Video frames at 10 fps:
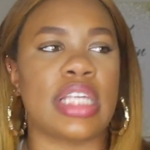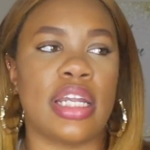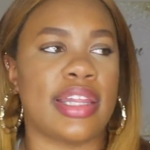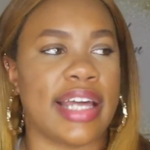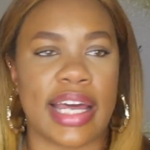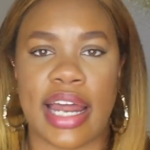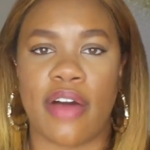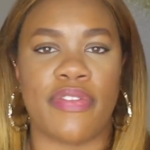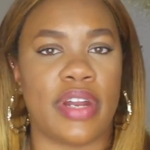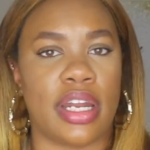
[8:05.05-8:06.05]
going to thug it
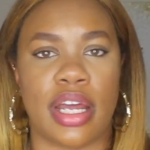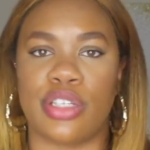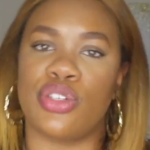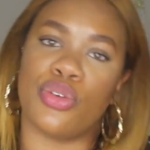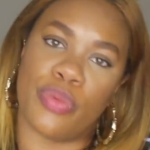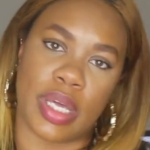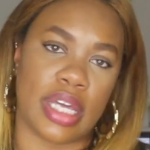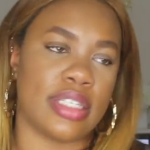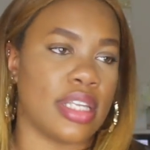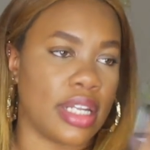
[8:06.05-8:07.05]
out for the next 2
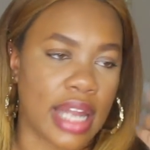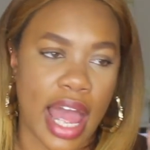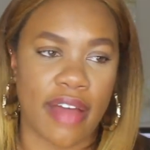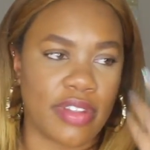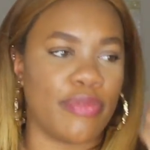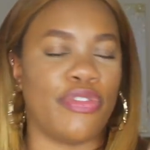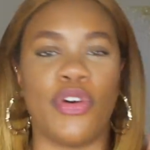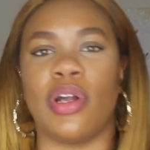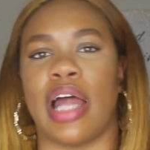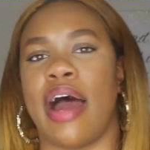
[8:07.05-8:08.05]
weeks and have them
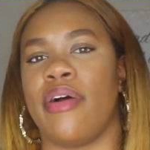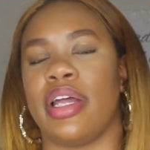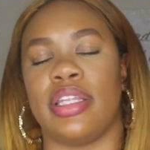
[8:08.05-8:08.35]
fall out,